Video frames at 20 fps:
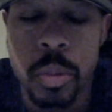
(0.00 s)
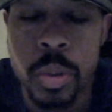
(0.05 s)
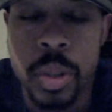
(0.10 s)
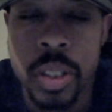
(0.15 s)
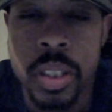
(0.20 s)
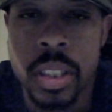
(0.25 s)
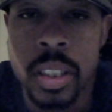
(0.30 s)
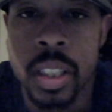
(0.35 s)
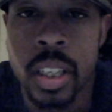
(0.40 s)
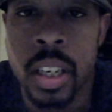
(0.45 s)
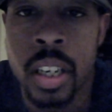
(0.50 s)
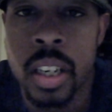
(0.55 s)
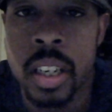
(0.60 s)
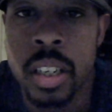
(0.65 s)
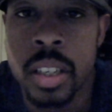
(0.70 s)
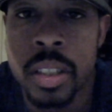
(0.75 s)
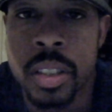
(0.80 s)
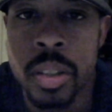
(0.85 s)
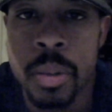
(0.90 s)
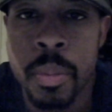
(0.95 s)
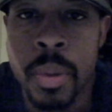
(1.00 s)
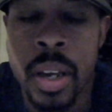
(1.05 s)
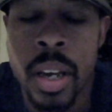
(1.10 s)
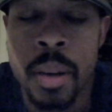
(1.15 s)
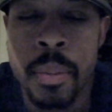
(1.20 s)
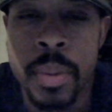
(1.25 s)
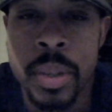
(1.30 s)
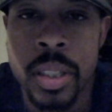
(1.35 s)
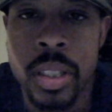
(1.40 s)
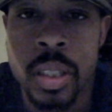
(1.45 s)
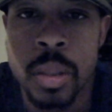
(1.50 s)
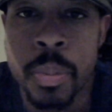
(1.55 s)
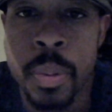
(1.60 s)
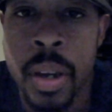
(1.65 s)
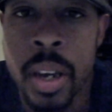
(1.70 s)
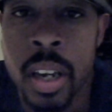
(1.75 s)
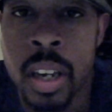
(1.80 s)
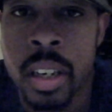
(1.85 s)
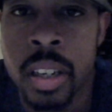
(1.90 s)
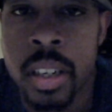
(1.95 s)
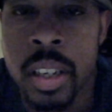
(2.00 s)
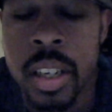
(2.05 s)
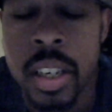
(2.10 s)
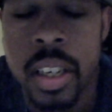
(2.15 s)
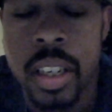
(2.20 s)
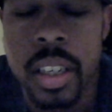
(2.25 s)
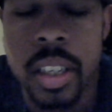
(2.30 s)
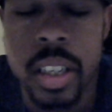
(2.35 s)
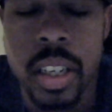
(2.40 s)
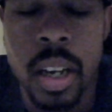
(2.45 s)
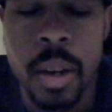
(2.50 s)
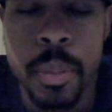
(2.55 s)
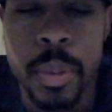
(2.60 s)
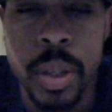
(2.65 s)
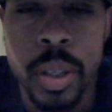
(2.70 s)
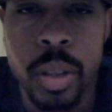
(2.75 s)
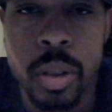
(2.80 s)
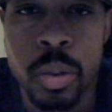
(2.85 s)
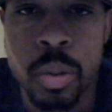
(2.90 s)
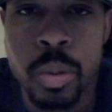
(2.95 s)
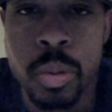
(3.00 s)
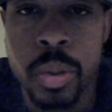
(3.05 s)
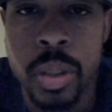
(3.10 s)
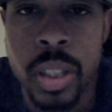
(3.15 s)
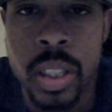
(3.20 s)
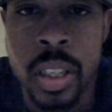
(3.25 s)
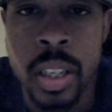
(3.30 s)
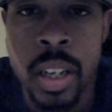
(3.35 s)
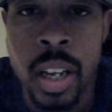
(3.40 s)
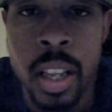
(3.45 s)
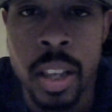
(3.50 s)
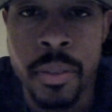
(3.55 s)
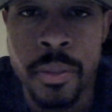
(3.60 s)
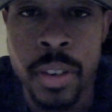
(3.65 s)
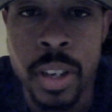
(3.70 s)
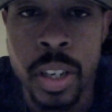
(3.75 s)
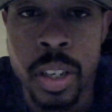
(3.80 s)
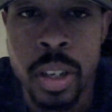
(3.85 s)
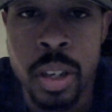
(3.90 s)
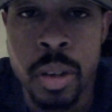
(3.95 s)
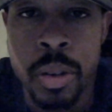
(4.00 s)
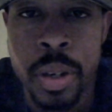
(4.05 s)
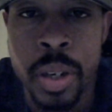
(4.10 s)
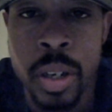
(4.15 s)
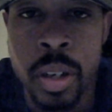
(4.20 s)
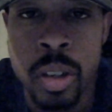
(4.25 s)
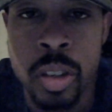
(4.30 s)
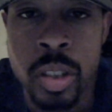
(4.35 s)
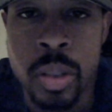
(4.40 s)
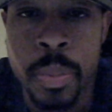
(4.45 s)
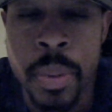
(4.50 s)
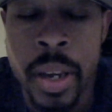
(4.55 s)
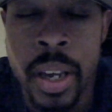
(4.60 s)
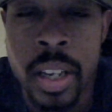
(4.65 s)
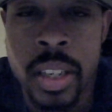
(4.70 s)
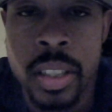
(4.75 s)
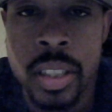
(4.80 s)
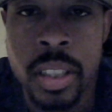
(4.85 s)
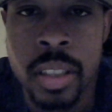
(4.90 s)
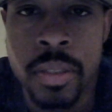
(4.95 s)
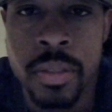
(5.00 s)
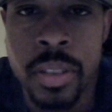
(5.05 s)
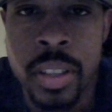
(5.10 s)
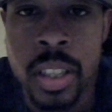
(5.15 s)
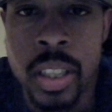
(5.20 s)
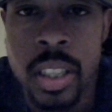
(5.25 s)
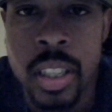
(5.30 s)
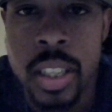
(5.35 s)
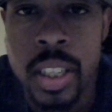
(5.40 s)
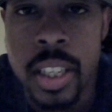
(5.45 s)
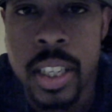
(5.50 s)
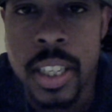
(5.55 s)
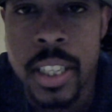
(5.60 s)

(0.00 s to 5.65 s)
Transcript: Once again, it's your man, Mr. Spann, coming to you with another video here on Spann TV.